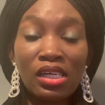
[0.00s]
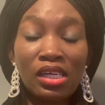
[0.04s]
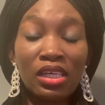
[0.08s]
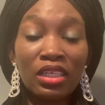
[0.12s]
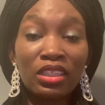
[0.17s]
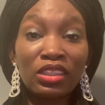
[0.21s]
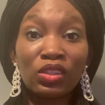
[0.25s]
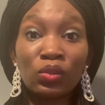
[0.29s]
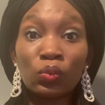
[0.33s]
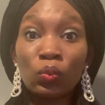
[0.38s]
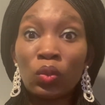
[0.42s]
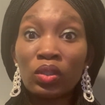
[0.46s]

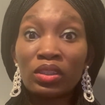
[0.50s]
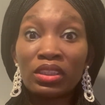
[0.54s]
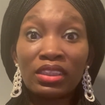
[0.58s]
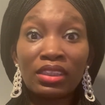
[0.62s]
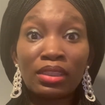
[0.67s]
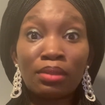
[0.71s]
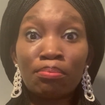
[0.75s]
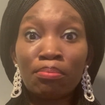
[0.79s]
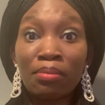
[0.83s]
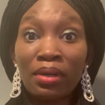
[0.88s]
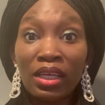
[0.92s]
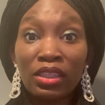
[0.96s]
Is worth
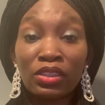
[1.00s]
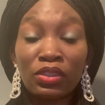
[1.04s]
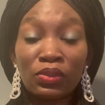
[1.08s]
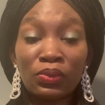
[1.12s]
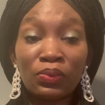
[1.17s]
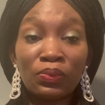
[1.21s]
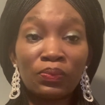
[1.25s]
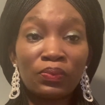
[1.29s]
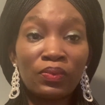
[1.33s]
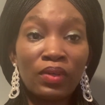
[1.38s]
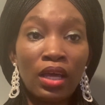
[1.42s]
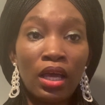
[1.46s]
the
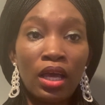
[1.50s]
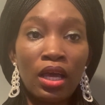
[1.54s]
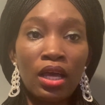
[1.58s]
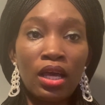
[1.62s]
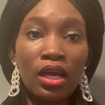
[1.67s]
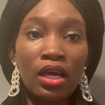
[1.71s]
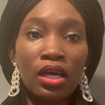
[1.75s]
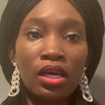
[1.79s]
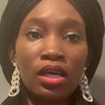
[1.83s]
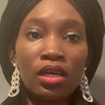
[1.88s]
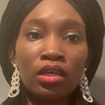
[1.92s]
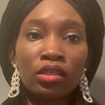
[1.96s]
battle.
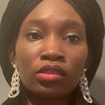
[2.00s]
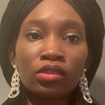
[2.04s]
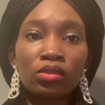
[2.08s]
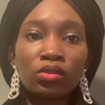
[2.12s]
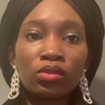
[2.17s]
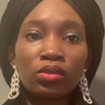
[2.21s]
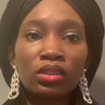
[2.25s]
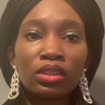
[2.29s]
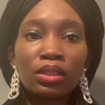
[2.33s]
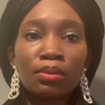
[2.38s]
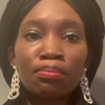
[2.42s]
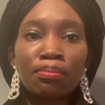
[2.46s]

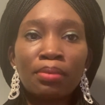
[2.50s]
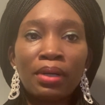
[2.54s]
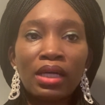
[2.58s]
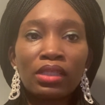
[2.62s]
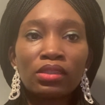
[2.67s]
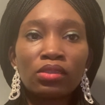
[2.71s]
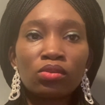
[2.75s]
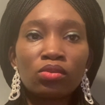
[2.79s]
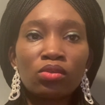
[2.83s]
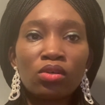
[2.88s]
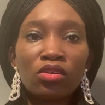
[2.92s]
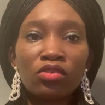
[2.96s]
So the
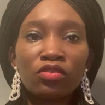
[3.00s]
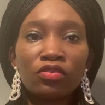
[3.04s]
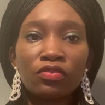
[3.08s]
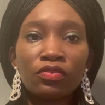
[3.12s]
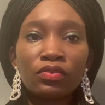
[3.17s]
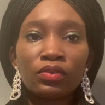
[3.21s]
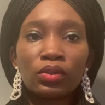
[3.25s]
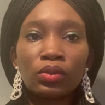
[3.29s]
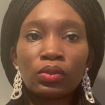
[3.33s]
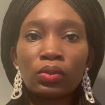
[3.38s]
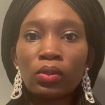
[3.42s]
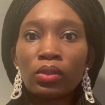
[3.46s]
battle of
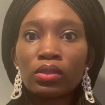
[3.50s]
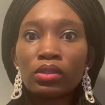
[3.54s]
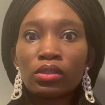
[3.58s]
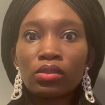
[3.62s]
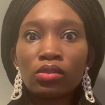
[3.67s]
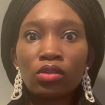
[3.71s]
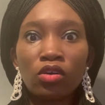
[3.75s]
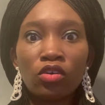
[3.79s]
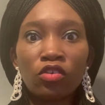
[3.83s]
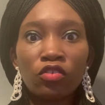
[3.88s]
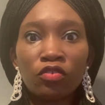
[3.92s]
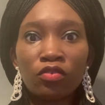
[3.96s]
turning
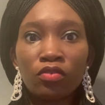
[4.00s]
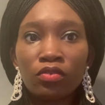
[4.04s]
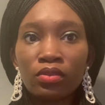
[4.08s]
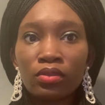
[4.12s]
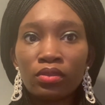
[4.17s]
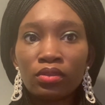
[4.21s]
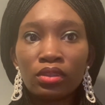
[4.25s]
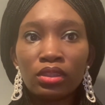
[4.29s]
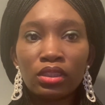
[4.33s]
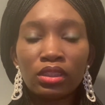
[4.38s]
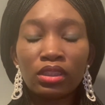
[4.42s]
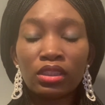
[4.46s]
off
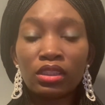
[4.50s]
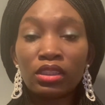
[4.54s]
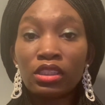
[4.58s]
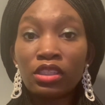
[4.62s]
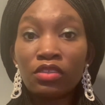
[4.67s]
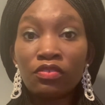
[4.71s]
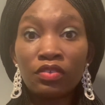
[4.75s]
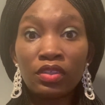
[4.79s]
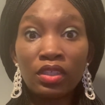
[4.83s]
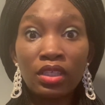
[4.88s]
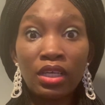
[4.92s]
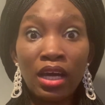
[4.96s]
the
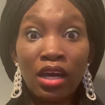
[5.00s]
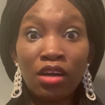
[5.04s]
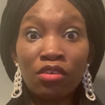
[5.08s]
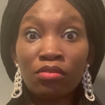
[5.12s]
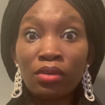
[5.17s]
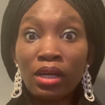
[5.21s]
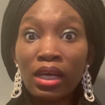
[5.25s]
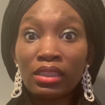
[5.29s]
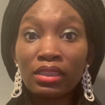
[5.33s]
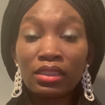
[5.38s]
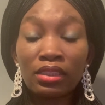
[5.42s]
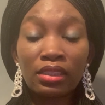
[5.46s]
TV and
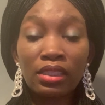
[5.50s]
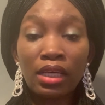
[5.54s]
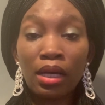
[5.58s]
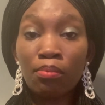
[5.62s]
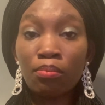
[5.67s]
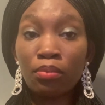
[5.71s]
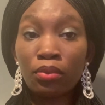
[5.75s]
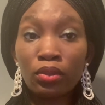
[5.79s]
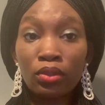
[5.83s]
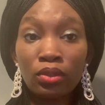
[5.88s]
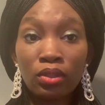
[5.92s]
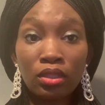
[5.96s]
writing
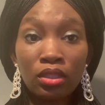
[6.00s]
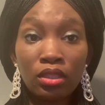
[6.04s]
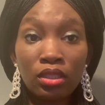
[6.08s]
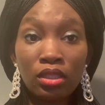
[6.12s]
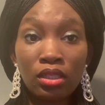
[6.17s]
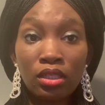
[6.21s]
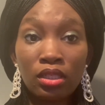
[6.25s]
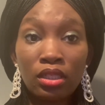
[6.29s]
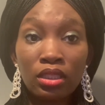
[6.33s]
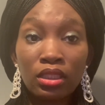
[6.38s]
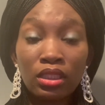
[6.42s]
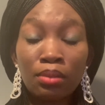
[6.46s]
that book,
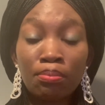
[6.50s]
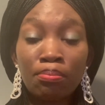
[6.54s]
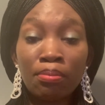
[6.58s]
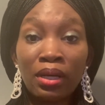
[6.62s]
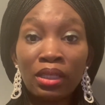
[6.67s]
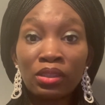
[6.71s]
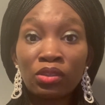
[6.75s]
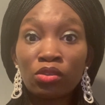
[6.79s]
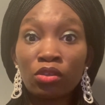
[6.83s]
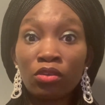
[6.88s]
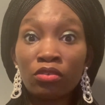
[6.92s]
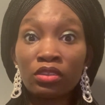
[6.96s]
the
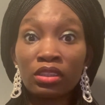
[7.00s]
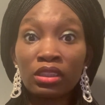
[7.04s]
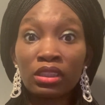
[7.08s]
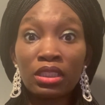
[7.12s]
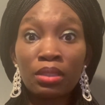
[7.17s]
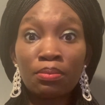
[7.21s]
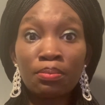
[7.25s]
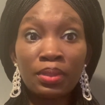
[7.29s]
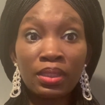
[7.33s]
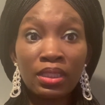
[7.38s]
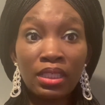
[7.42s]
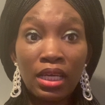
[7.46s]
battle of
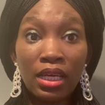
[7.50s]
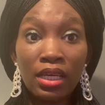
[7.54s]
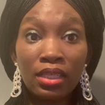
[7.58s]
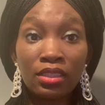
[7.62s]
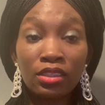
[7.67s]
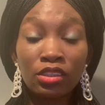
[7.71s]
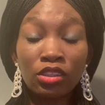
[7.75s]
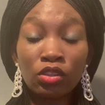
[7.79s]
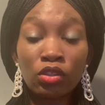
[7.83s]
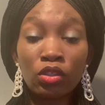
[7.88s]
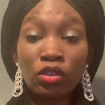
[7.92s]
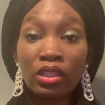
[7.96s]
sleeping
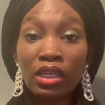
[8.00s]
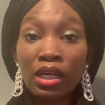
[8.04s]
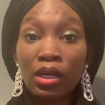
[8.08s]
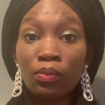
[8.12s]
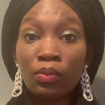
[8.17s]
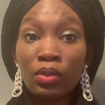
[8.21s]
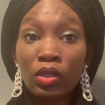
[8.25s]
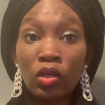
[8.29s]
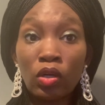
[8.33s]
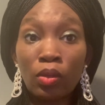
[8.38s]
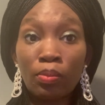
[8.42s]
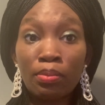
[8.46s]
early so you can
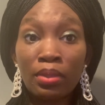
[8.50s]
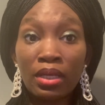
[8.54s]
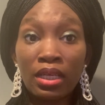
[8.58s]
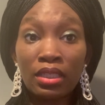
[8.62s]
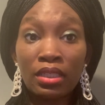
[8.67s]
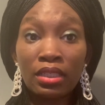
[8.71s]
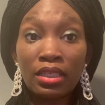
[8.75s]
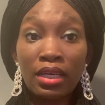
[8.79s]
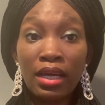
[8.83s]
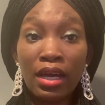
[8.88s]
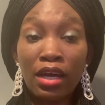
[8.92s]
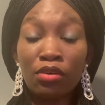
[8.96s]
wake up
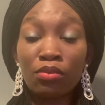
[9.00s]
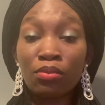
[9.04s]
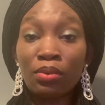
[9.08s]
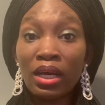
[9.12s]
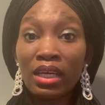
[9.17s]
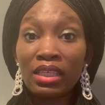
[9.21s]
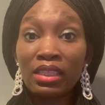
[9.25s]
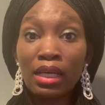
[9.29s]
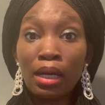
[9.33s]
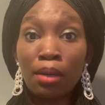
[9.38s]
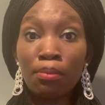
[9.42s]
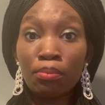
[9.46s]
early and
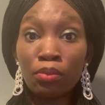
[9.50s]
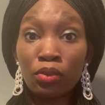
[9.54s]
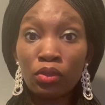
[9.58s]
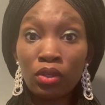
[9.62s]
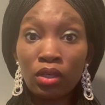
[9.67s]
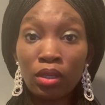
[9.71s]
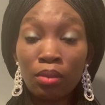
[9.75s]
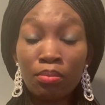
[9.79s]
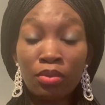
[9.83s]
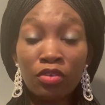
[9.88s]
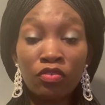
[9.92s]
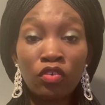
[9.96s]
write that
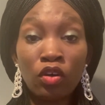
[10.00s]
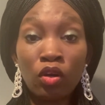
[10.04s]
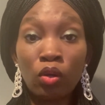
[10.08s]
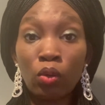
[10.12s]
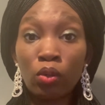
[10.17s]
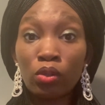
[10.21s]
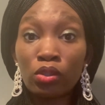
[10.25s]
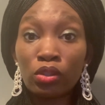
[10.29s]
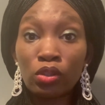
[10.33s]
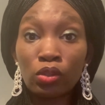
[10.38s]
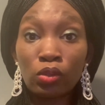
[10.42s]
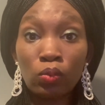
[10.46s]
book before
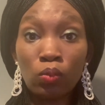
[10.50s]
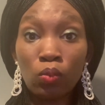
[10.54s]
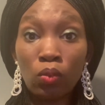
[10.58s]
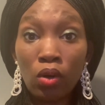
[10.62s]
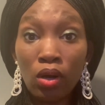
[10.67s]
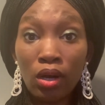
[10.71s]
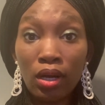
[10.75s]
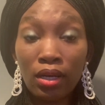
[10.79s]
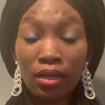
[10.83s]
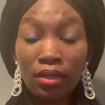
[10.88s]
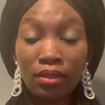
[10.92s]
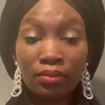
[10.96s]
going to
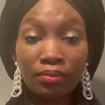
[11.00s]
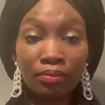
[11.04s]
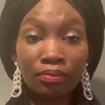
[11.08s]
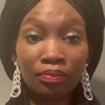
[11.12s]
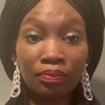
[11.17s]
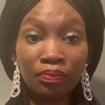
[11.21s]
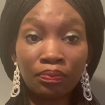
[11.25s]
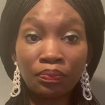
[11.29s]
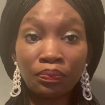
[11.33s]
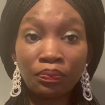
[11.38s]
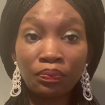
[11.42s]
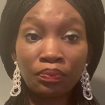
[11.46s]
work,
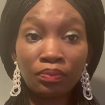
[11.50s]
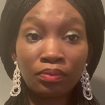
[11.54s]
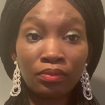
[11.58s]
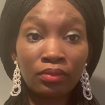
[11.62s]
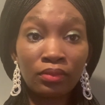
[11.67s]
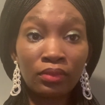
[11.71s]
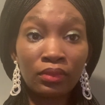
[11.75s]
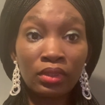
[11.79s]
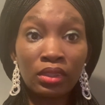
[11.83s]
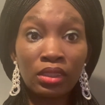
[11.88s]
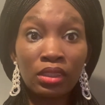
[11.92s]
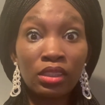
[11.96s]

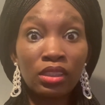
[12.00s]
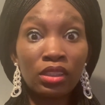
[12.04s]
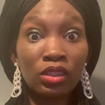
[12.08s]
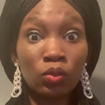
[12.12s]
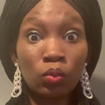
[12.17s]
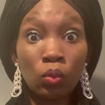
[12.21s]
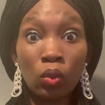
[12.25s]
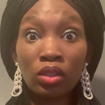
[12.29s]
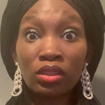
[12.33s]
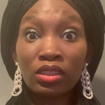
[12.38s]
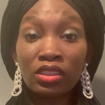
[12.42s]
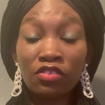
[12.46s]
is
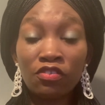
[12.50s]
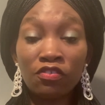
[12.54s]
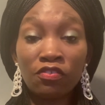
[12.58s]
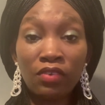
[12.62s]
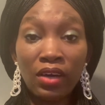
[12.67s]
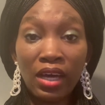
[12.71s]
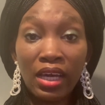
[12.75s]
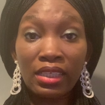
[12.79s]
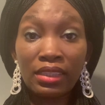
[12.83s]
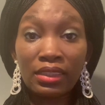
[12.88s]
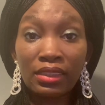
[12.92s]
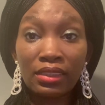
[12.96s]
worth the
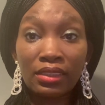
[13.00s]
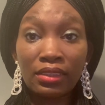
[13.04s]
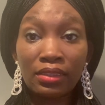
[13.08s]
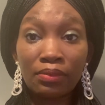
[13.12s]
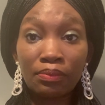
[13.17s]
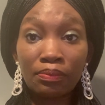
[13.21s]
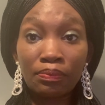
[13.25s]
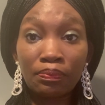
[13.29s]
fight.